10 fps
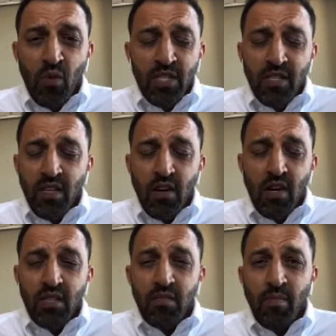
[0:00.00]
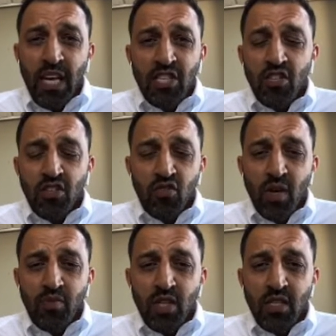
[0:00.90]
which is going to cause major
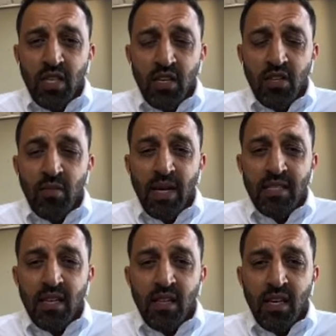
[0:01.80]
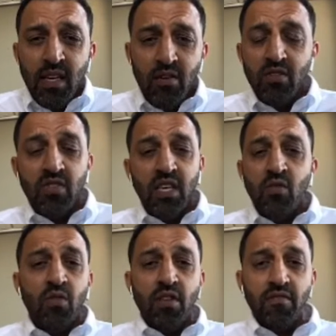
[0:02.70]
disruptions here domestically, and
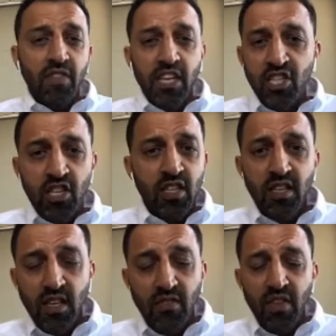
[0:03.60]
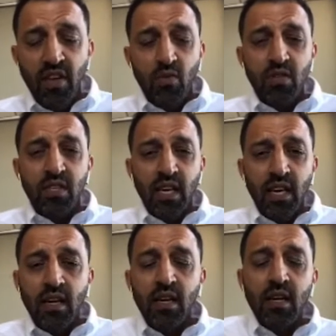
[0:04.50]
seen with inflation and everything we're
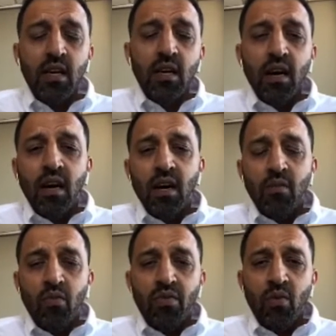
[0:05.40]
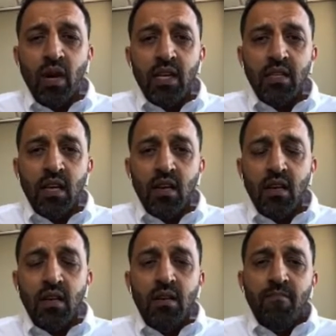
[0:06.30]
seeing, with the
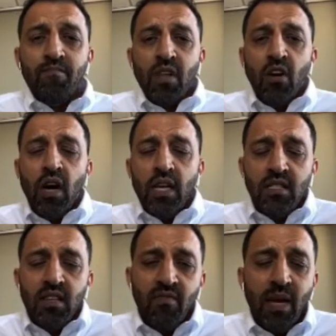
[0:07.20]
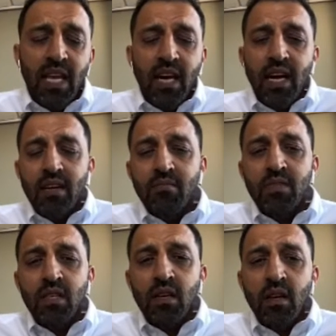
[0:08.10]
rising costs of many
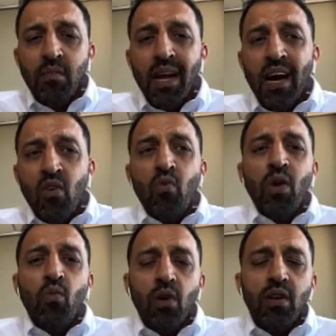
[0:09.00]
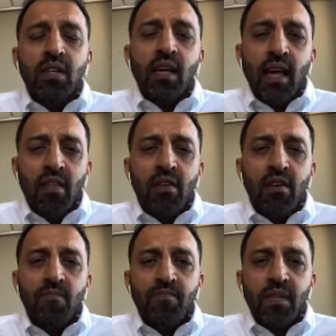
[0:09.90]
items. But how do we work
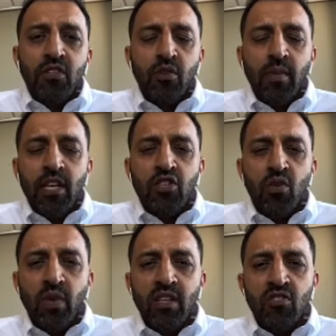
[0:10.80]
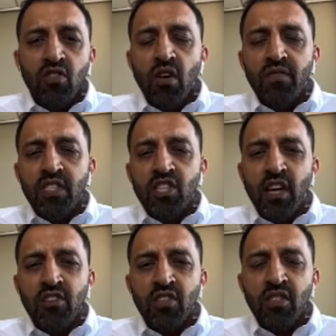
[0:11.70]
together to make sure we can solve these
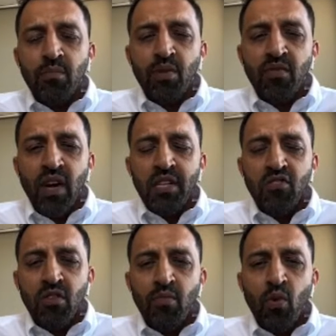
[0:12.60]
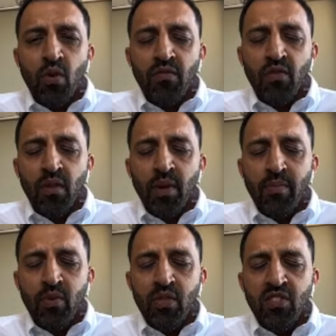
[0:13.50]
challenges and provide support for the
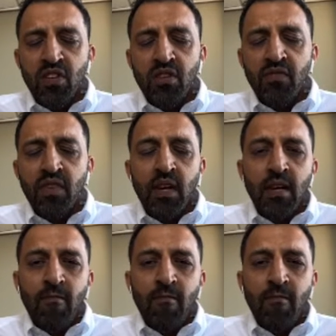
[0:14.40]
people we serve?